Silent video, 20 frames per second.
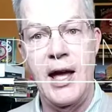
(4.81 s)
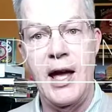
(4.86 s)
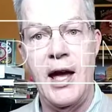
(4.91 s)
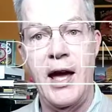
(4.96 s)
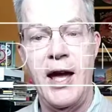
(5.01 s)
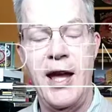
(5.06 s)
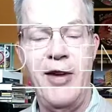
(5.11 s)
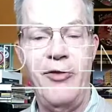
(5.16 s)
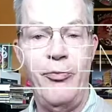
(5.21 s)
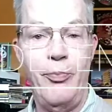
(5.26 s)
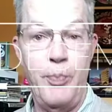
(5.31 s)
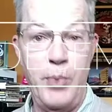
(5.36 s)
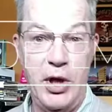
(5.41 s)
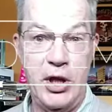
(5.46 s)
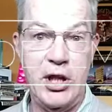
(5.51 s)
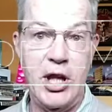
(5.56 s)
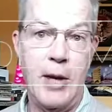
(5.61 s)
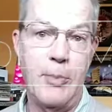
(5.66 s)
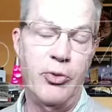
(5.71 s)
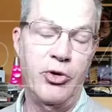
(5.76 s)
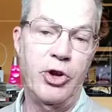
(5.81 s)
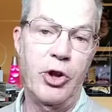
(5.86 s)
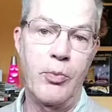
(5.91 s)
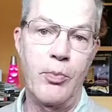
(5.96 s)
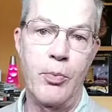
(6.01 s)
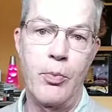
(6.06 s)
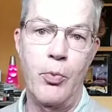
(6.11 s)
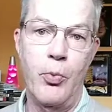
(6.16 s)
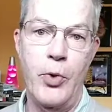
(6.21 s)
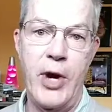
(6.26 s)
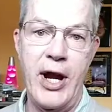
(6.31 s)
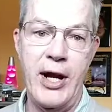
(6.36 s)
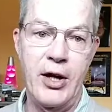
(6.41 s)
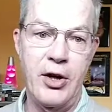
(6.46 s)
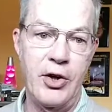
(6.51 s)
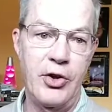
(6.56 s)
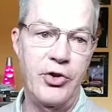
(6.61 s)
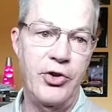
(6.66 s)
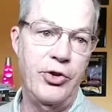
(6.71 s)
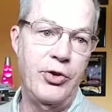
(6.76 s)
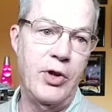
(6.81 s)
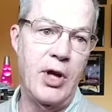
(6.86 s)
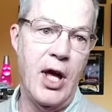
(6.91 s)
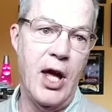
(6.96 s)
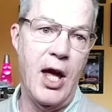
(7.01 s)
I have picked up some records